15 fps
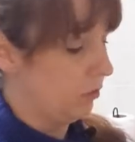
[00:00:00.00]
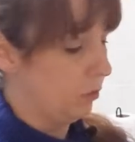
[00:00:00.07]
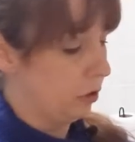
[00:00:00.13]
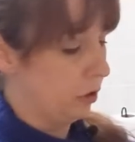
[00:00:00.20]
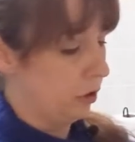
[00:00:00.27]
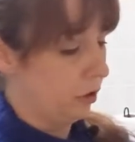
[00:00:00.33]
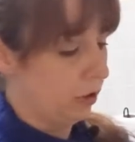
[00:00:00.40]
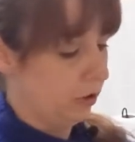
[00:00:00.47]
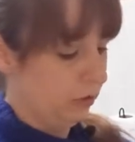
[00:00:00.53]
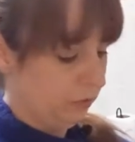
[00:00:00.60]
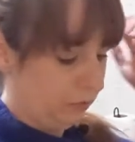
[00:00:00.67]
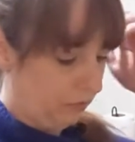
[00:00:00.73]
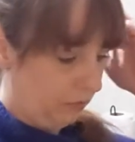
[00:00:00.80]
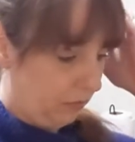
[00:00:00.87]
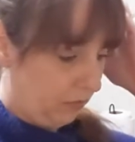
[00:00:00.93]
for
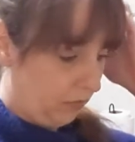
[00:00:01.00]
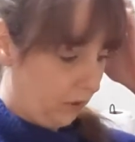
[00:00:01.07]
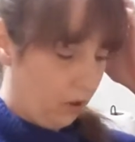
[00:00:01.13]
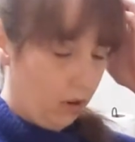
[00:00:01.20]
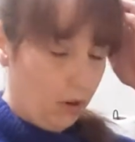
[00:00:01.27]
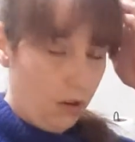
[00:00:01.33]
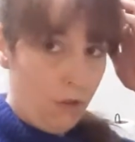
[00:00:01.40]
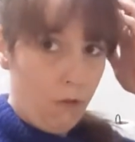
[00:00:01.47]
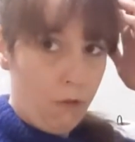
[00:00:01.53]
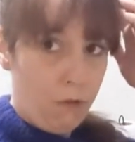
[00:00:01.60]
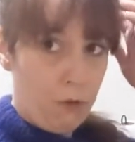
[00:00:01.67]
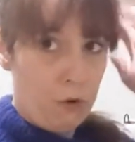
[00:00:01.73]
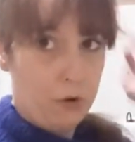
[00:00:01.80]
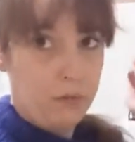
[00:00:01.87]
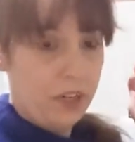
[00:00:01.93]

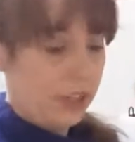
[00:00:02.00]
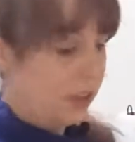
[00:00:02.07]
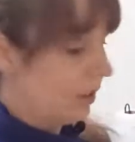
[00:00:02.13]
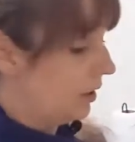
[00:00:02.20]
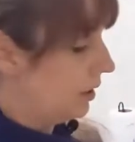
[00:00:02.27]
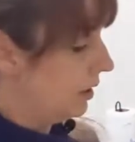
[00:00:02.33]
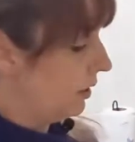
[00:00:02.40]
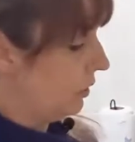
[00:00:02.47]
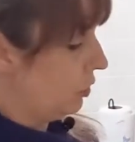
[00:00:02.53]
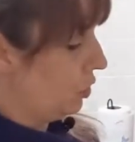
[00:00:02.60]
4 minutes